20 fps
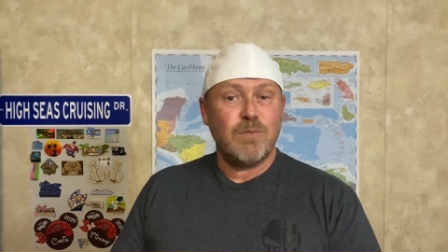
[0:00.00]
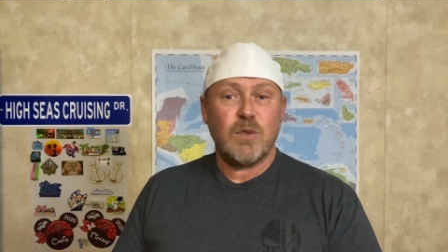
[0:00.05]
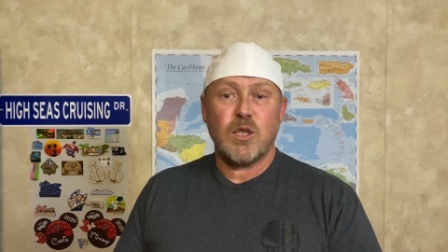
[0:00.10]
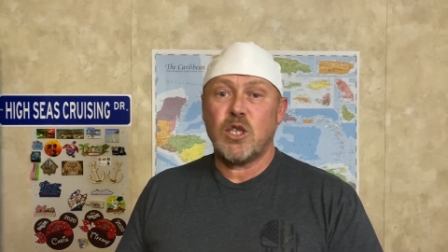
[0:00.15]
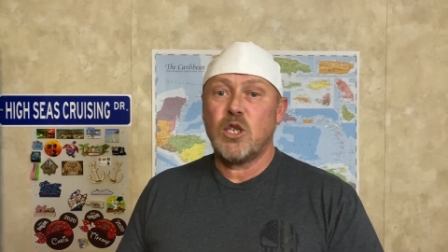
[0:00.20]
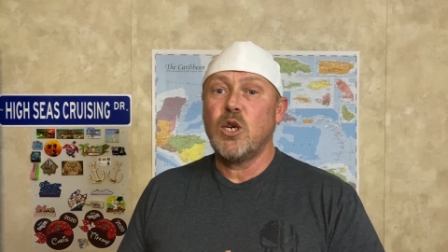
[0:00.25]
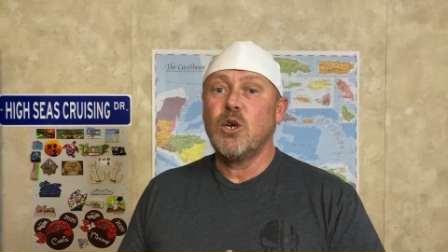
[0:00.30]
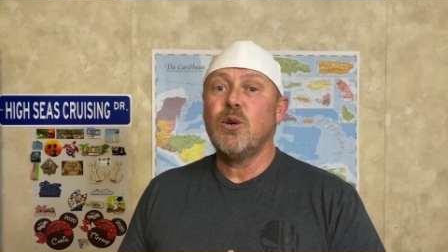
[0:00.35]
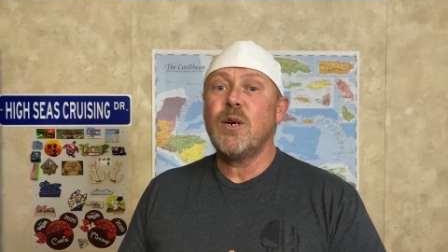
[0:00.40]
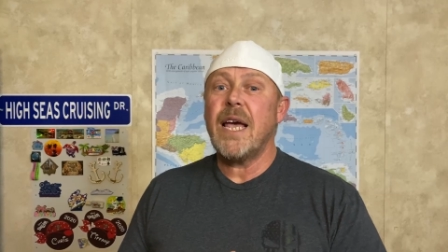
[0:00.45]

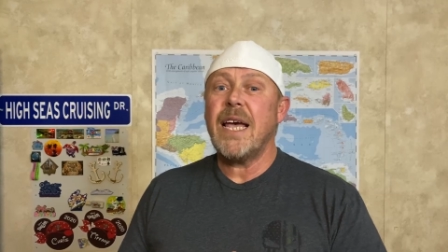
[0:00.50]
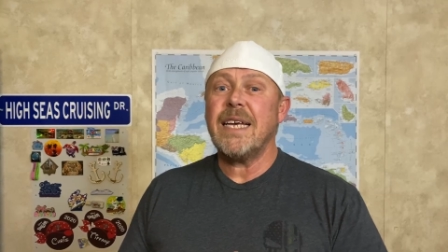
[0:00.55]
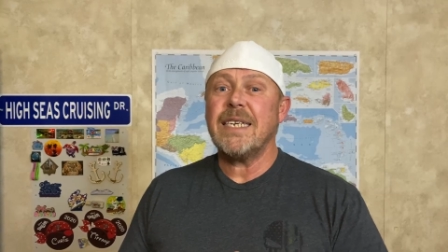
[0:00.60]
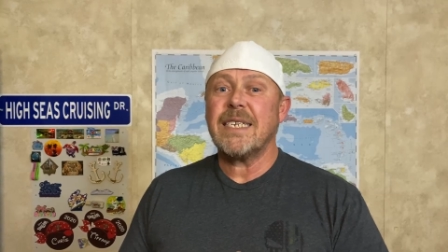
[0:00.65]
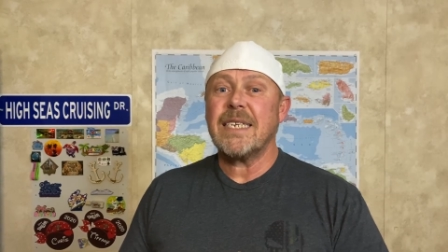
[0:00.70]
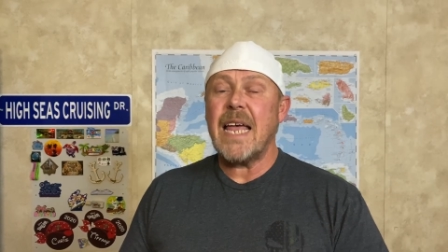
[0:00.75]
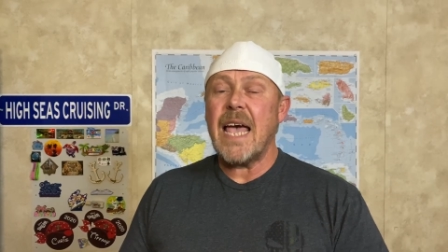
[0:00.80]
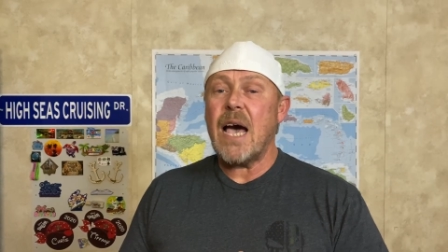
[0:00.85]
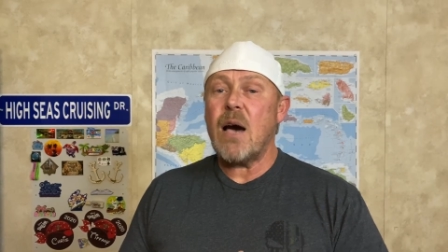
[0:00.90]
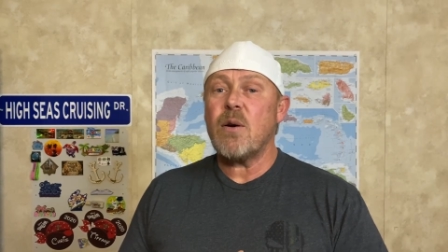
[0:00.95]
Two
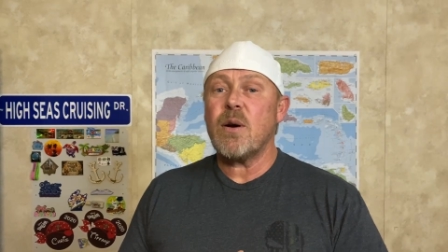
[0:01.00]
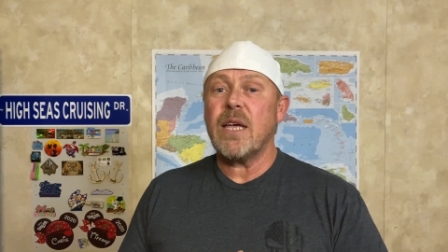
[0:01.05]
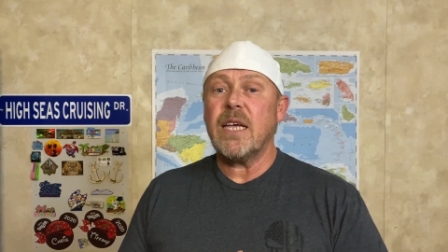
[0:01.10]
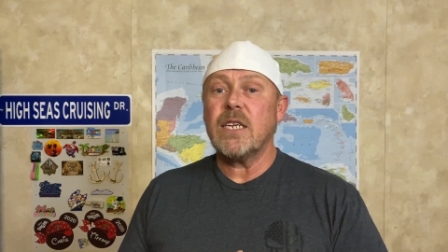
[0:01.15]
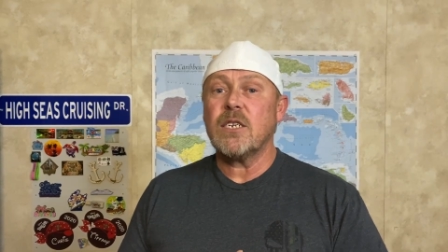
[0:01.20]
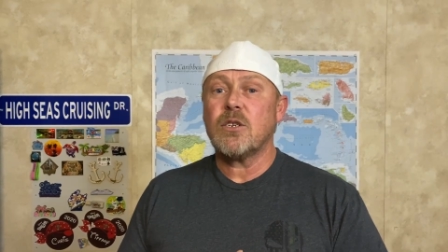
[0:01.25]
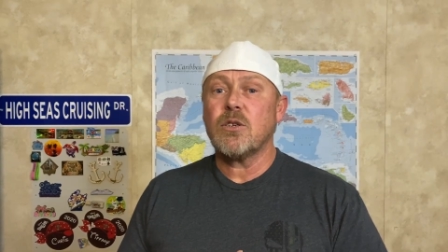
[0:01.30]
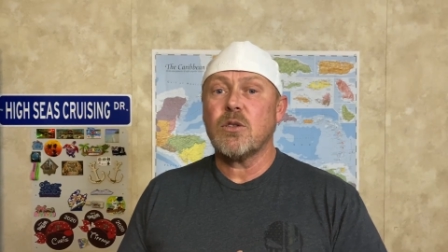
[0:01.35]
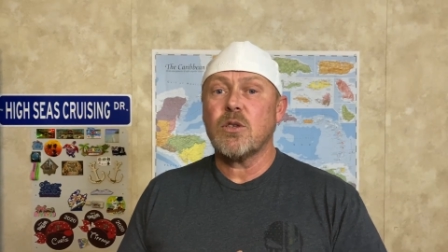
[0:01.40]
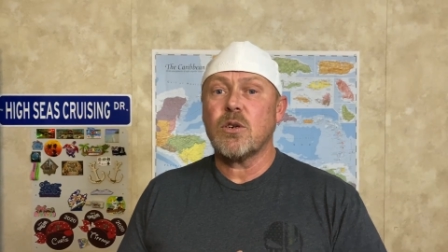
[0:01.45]
days now
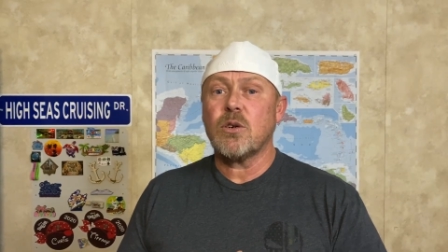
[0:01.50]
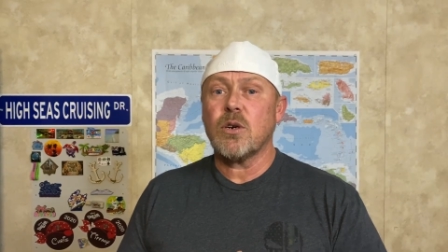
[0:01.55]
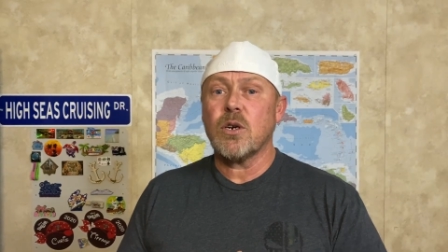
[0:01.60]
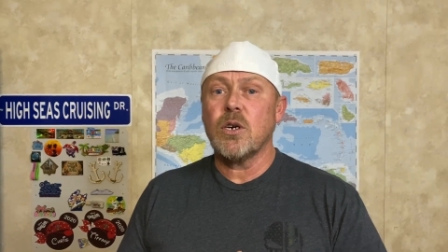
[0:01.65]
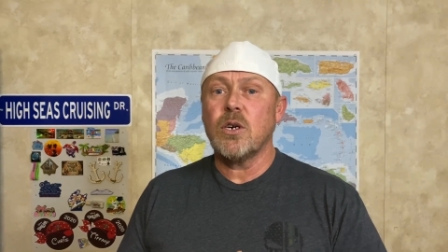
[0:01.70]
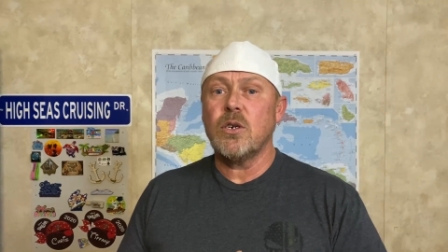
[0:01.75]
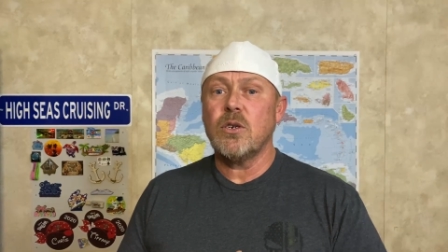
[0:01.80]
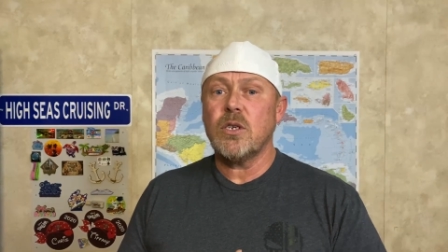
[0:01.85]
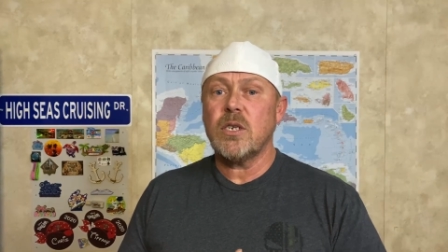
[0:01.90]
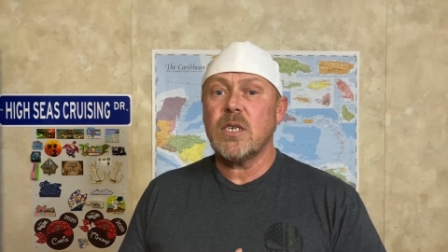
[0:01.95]
into the
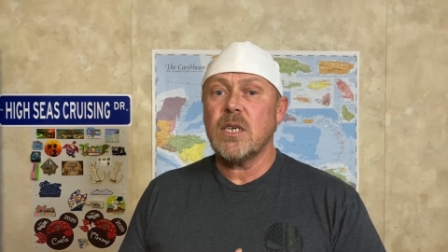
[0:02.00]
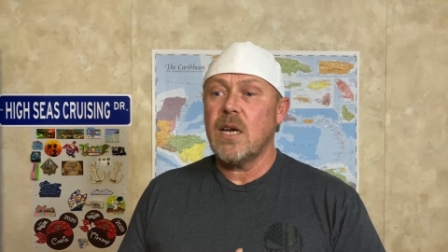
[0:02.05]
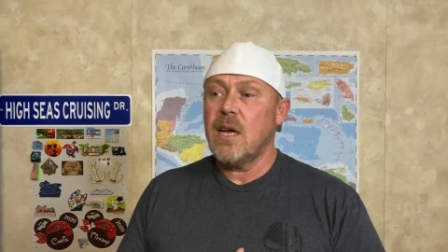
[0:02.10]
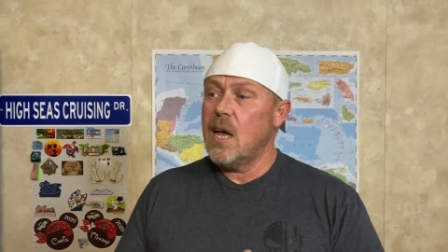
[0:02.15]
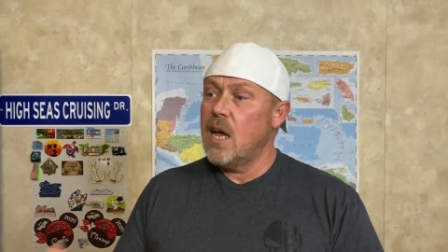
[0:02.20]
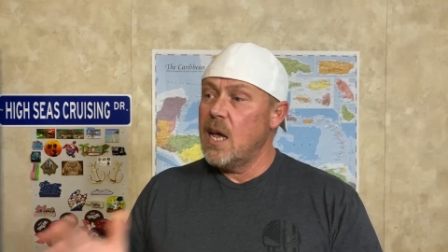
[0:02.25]
cruise,